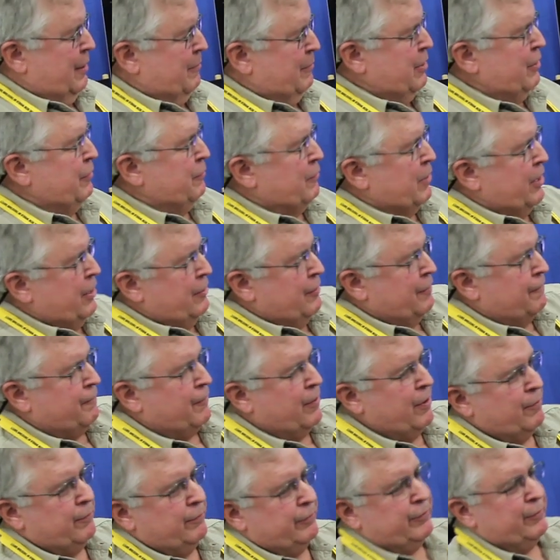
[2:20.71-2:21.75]
I mean, the radio
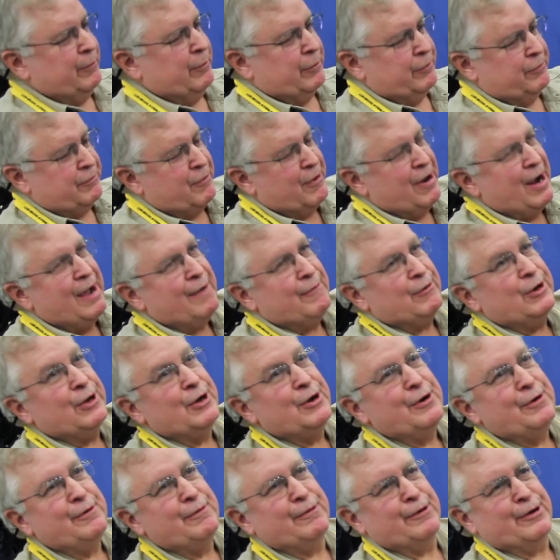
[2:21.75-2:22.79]
frequency will travel
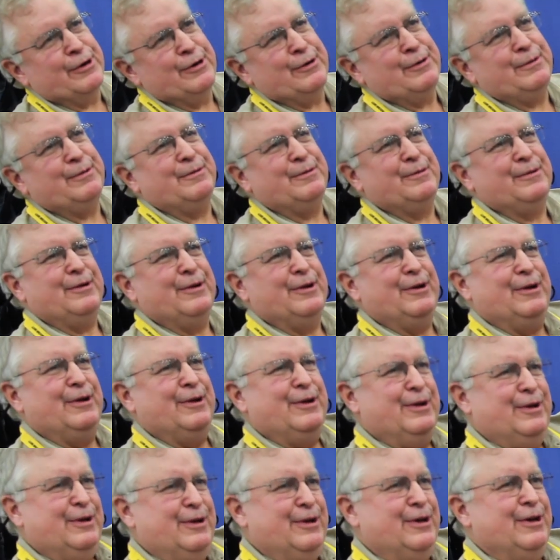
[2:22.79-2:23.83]
over
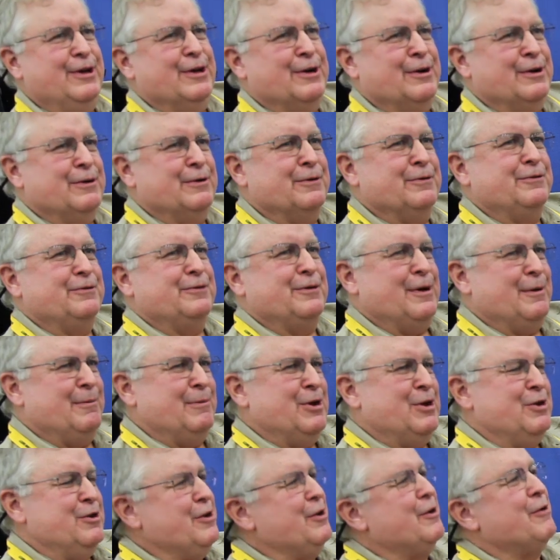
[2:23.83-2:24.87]
hills. I
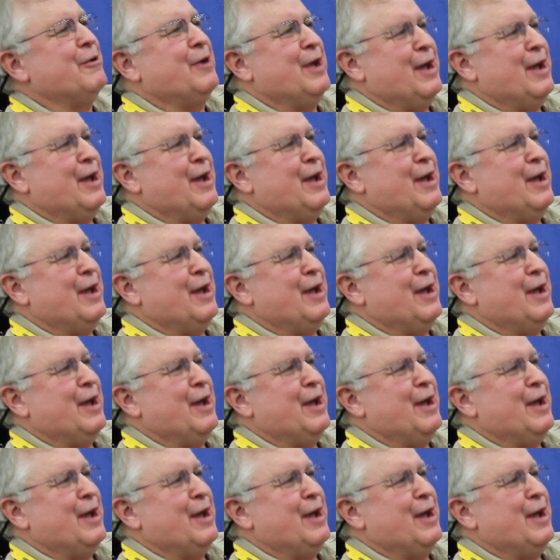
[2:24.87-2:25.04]
mean, you don't